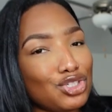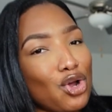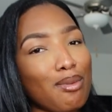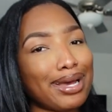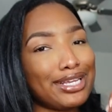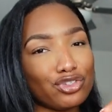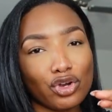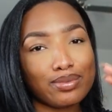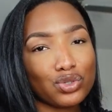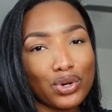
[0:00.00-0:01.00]
you know, on my
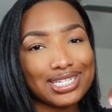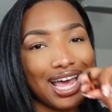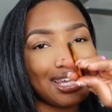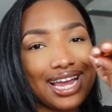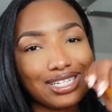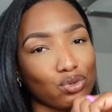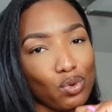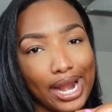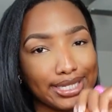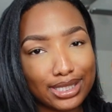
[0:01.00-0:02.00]
Instagram stories, I like to
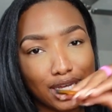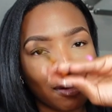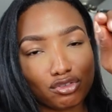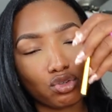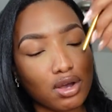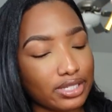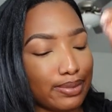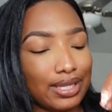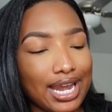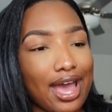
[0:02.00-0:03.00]
write stuff, draw
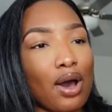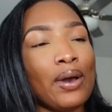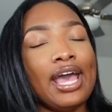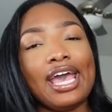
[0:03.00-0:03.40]
something out.